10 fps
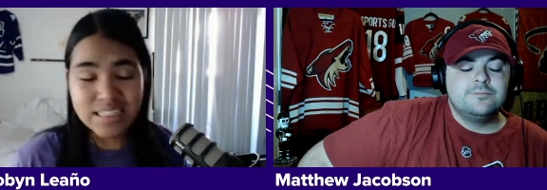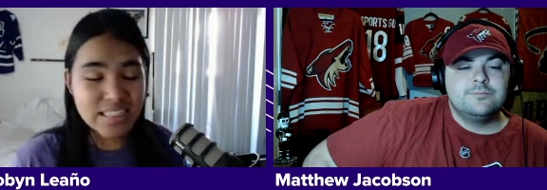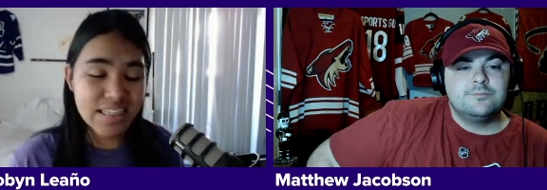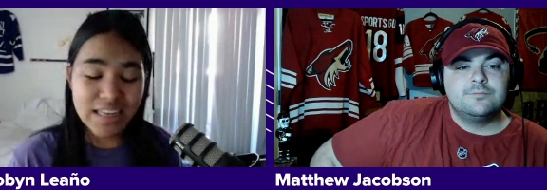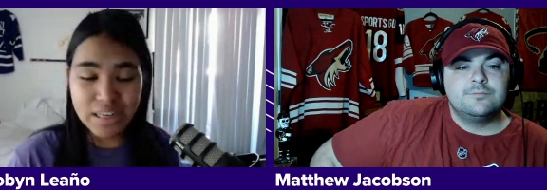
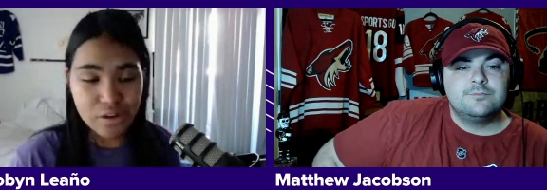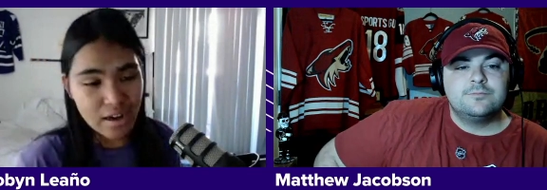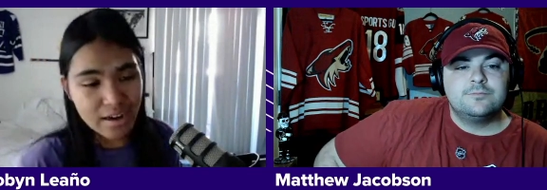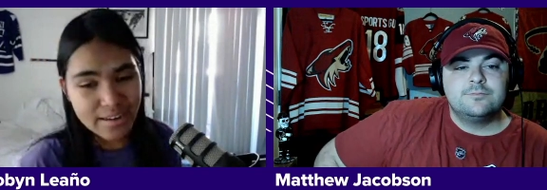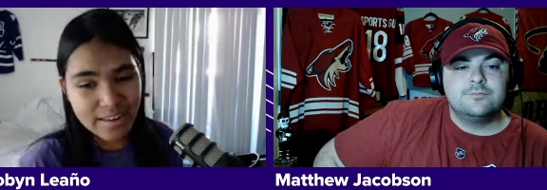Speaker 1: Yeah,
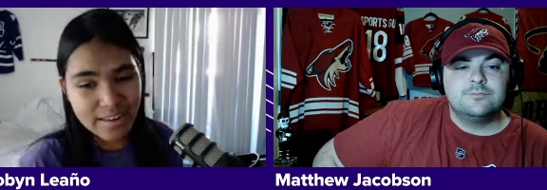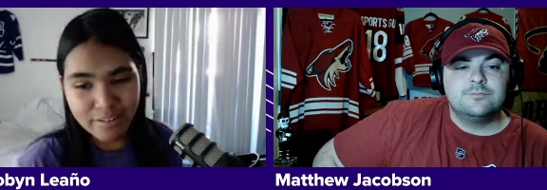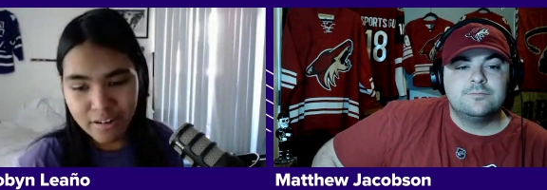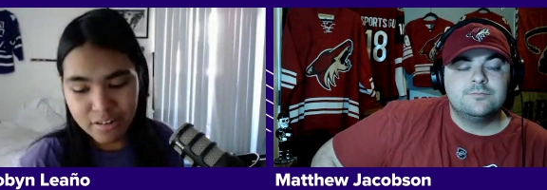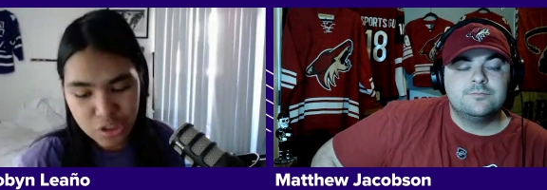you're
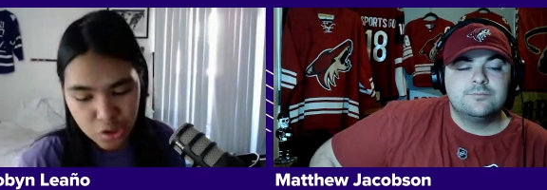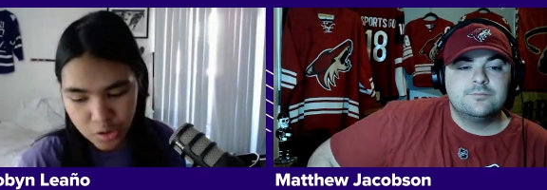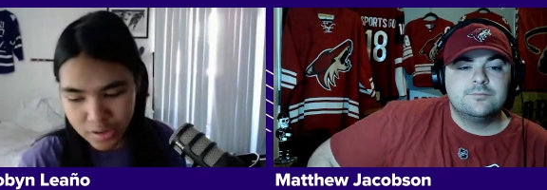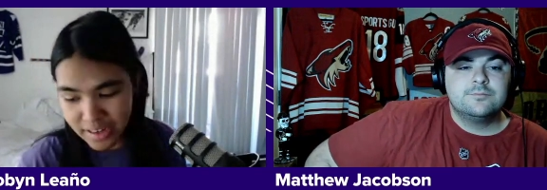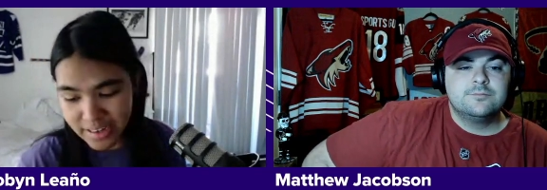not going to get the
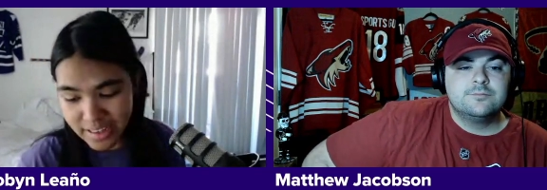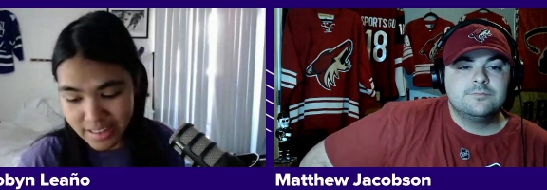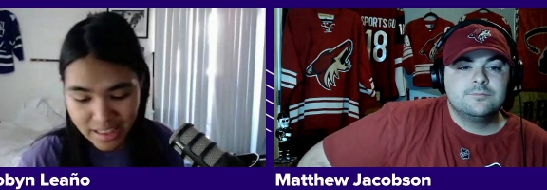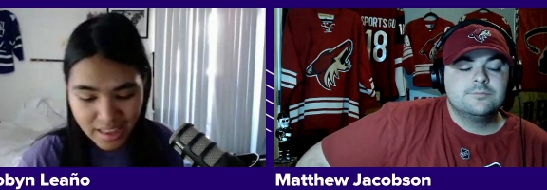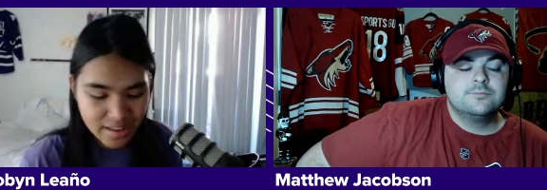crown jewel.
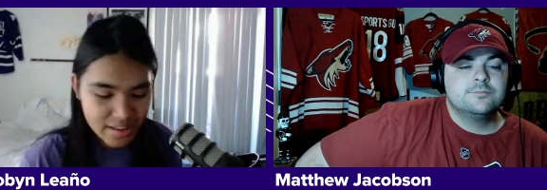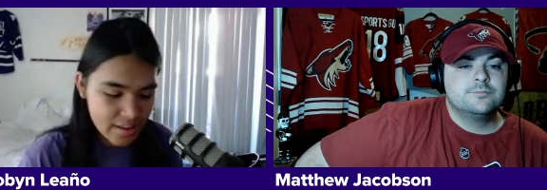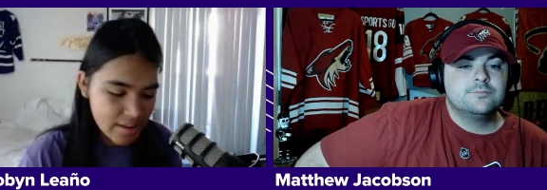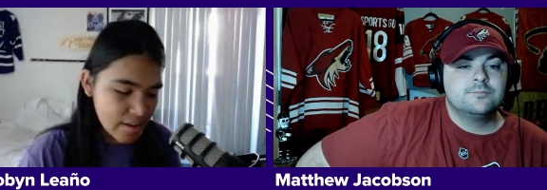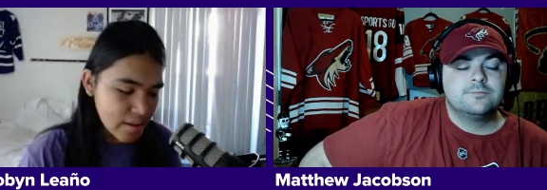You're not going to get
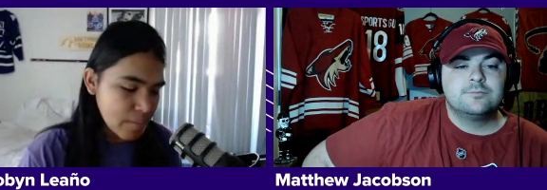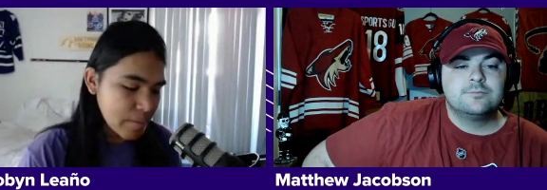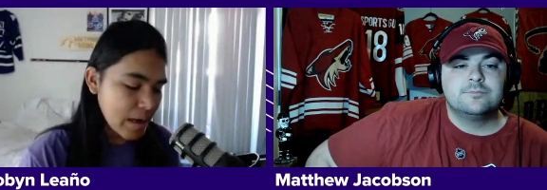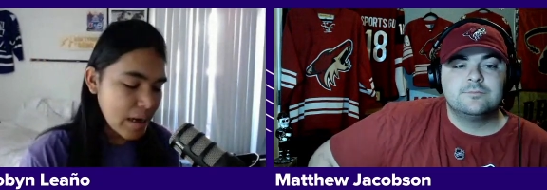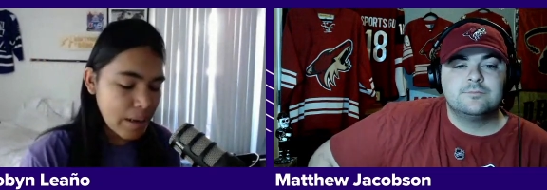that.
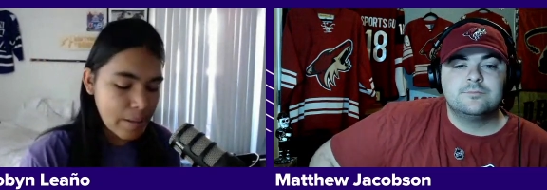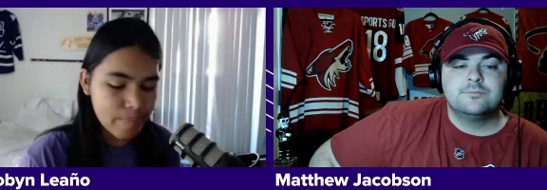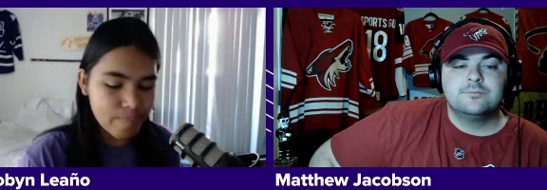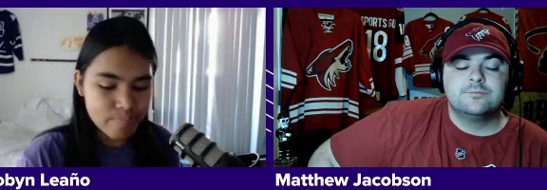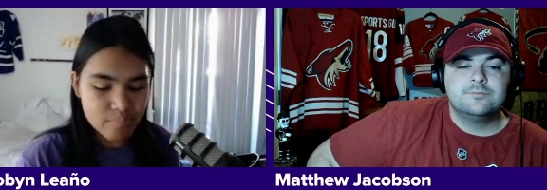
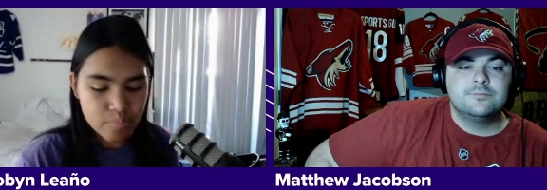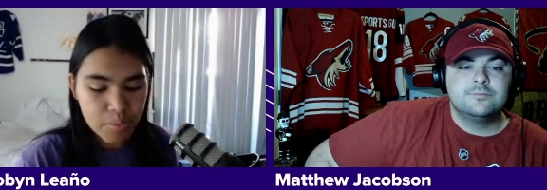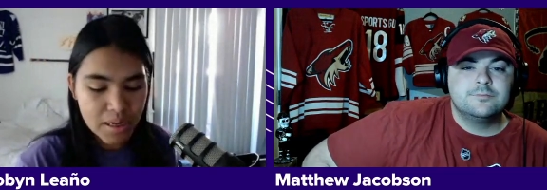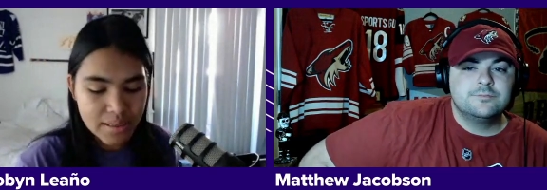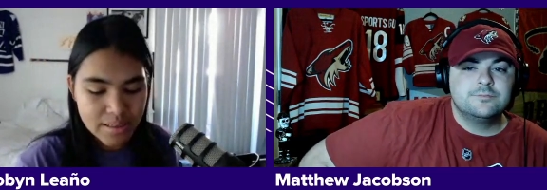
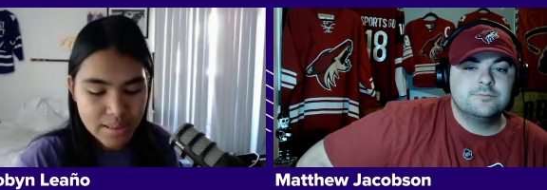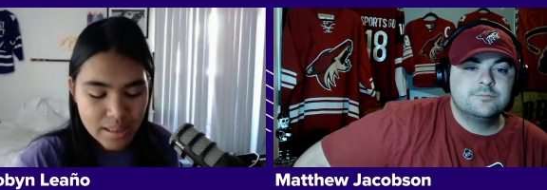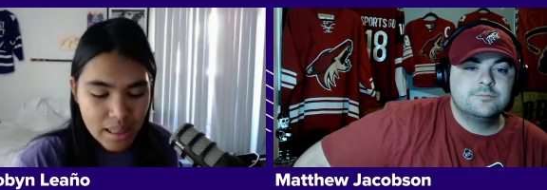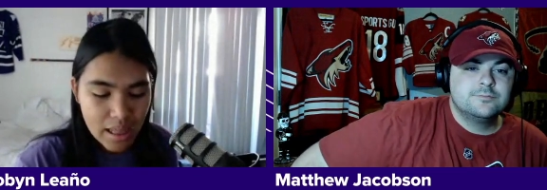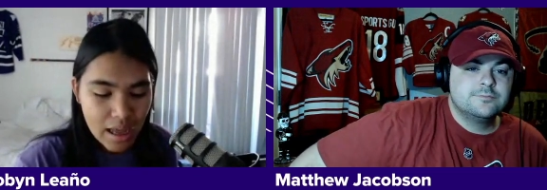
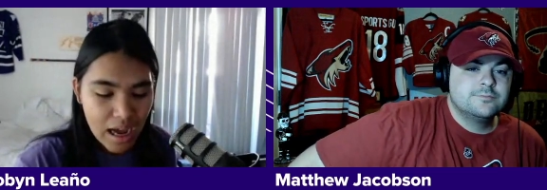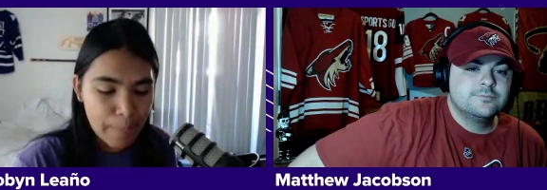But